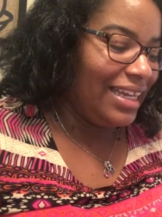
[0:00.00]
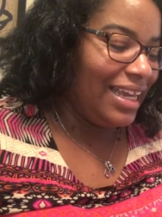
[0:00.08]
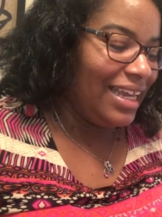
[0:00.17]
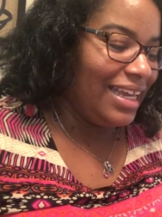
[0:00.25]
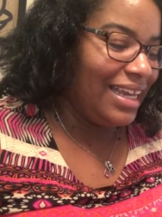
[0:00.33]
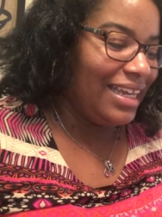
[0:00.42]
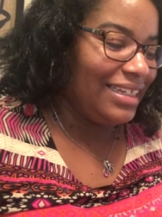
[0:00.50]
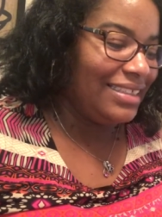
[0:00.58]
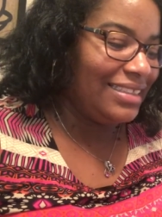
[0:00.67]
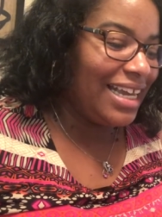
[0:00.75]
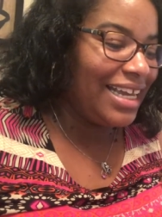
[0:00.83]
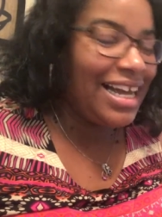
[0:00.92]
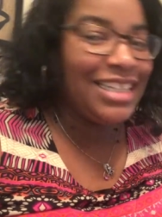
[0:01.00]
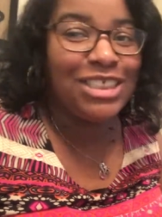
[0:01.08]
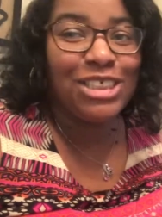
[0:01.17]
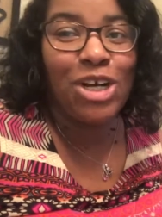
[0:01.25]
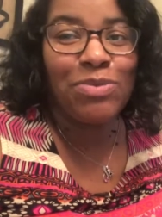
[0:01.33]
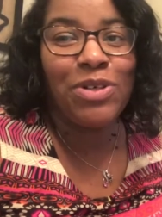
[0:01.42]
And yeah, I
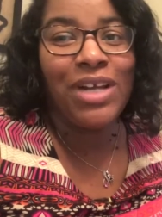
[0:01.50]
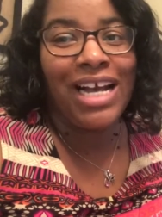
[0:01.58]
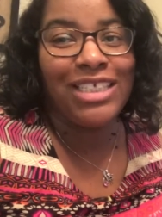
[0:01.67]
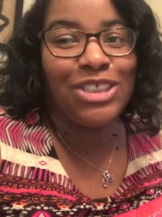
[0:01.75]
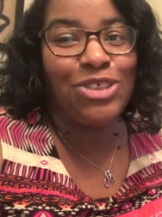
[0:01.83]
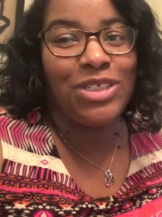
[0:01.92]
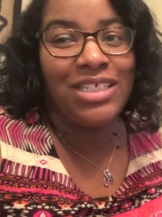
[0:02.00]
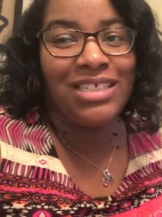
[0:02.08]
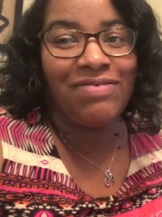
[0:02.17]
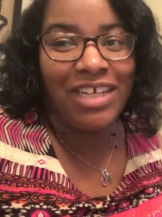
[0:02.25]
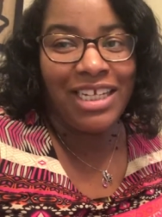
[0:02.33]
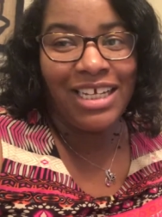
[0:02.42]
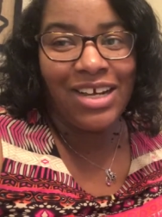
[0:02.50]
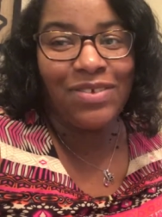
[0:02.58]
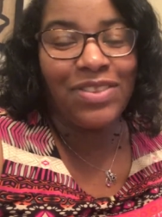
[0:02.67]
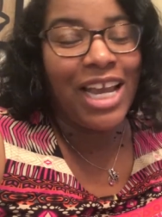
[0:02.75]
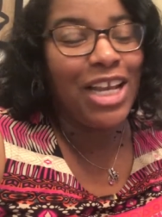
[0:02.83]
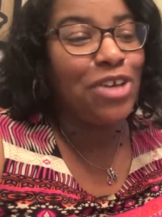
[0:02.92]
just hope you guys enjoyed this video.
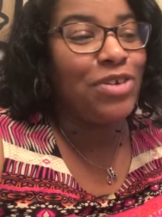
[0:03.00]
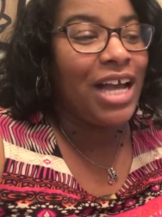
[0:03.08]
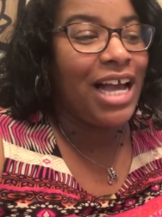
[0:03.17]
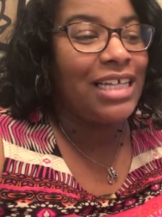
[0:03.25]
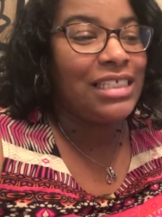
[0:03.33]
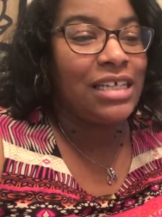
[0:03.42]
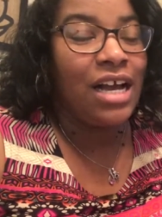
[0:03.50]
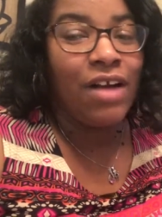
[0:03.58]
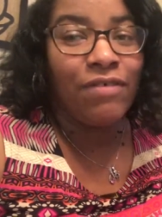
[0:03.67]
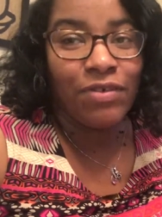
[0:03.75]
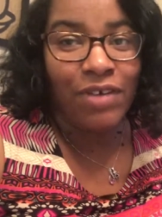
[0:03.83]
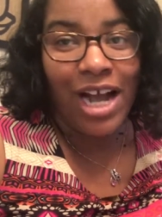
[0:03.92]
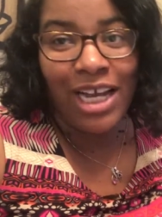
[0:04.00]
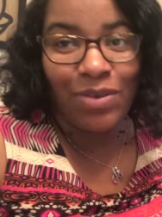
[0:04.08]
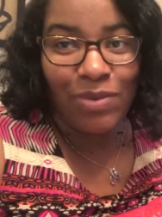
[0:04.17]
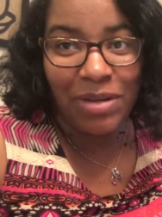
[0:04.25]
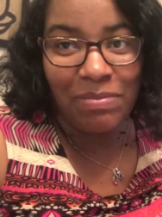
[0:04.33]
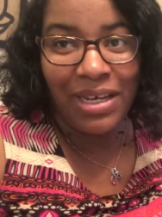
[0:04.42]
Thank you guys for rocking
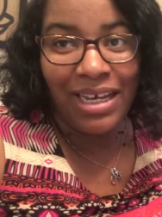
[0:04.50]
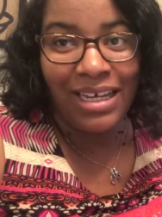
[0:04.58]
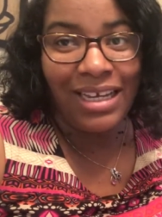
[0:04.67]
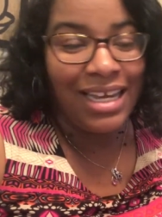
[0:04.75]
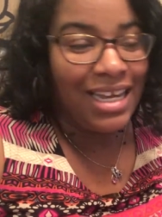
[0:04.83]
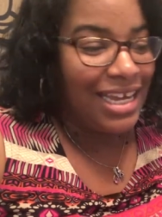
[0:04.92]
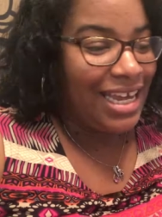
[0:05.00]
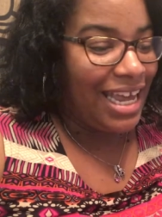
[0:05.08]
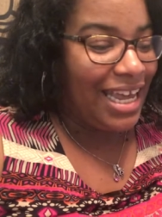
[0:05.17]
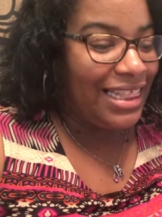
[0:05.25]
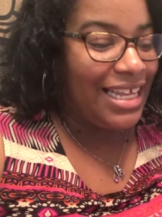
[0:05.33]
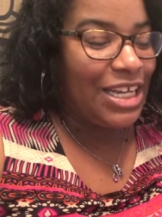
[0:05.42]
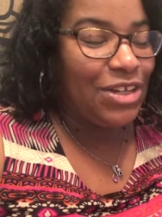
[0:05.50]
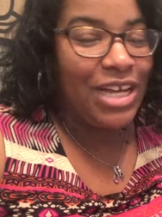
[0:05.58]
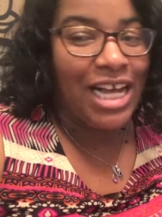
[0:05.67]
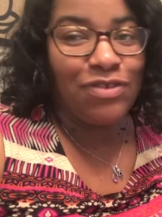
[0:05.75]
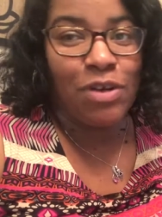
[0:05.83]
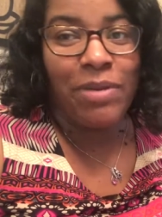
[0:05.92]
with me. And thank you
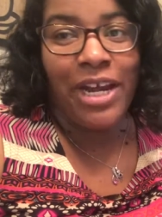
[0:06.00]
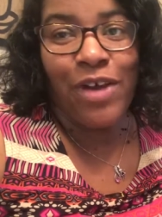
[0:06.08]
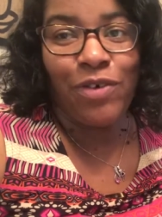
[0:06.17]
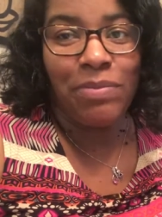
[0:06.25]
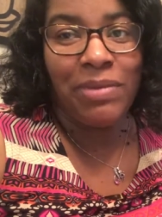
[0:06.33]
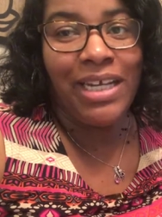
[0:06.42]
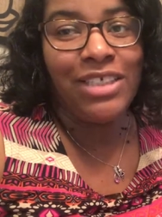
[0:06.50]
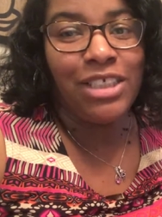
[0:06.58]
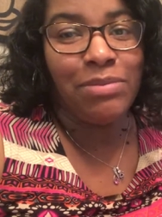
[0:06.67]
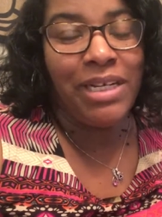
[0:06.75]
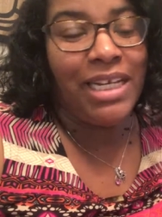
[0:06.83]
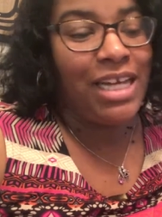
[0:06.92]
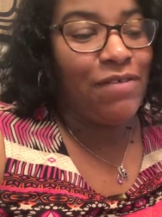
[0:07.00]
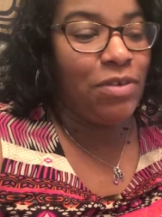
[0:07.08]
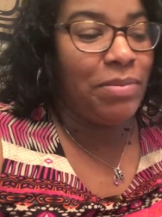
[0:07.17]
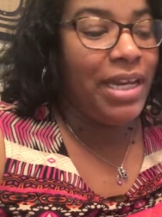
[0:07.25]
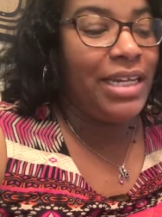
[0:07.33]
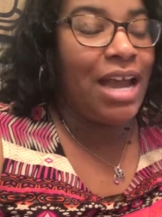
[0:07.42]
guys for bearing with me and just being there for
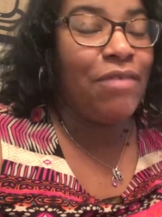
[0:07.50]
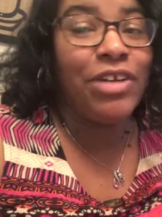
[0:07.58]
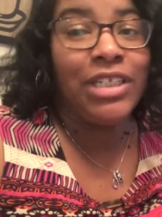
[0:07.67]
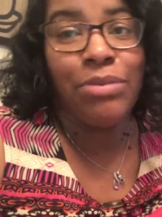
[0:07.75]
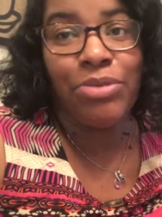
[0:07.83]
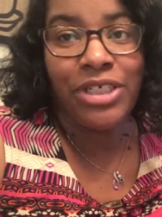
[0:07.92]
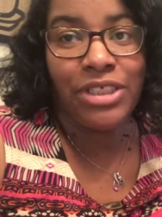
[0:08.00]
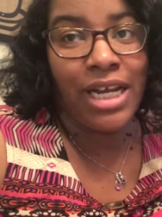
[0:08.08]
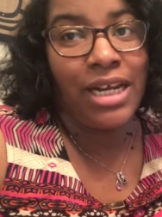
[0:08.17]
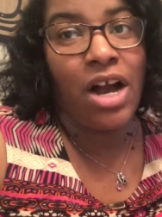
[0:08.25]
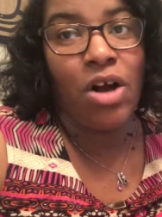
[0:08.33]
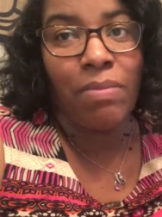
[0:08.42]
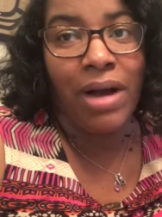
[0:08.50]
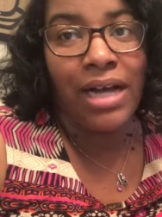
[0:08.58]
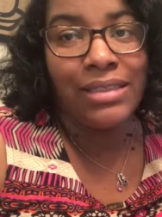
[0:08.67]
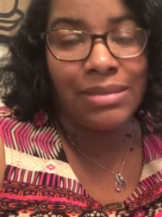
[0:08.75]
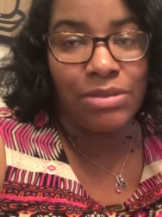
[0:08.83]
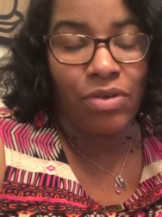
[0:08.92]
me. And I really appreciate all my
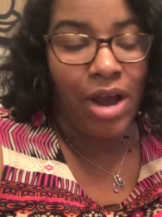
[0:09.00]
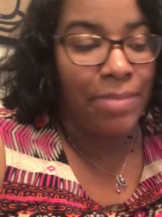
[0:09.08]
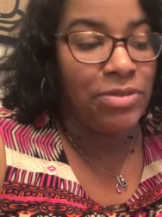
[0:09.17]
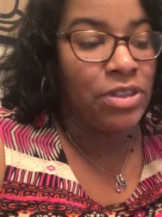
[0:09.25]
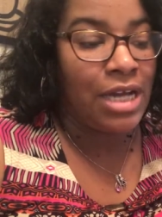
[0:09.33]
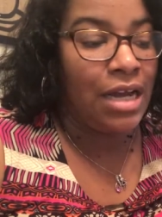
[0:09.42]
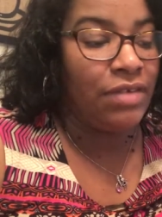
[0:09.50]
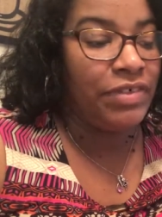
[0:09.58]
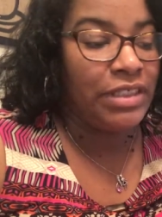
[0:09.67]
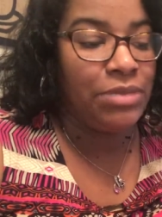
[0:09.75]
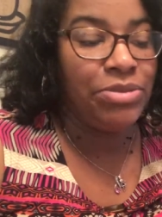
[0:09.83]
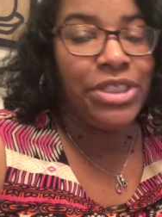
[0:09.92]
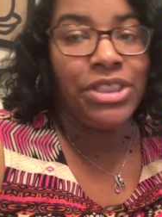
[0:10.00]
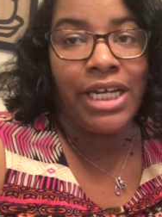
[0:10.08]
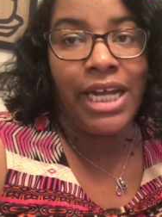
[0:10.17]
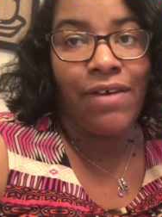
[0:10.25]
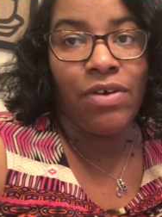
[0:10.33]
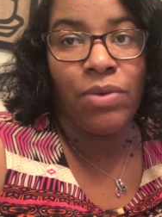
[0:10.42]
subscribers. I really appreciate
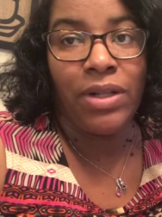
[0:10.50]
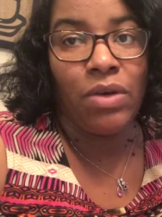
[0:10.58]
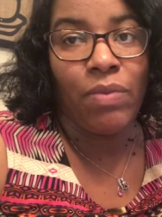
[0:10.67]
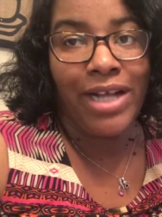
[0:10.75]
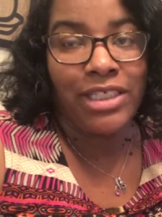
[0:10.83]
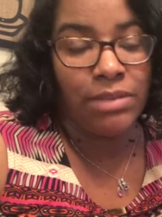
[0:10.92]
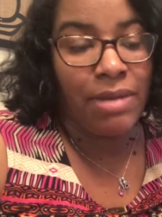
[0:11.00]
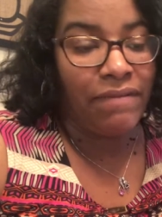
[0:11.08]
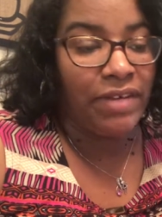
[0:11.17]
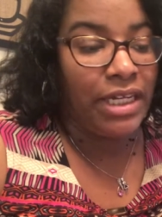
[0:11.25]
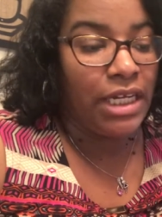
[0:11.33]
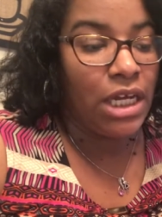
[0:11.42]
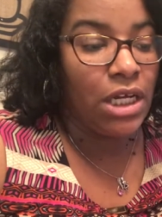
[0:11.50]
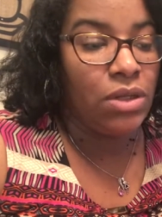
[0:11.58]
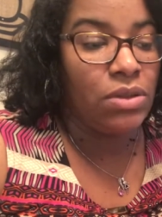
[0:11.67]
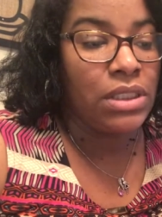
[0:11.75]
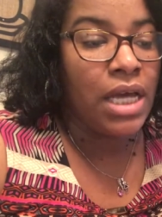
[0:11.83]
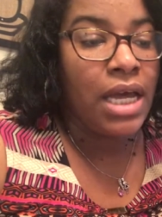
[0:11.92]
everyone that watches my videos.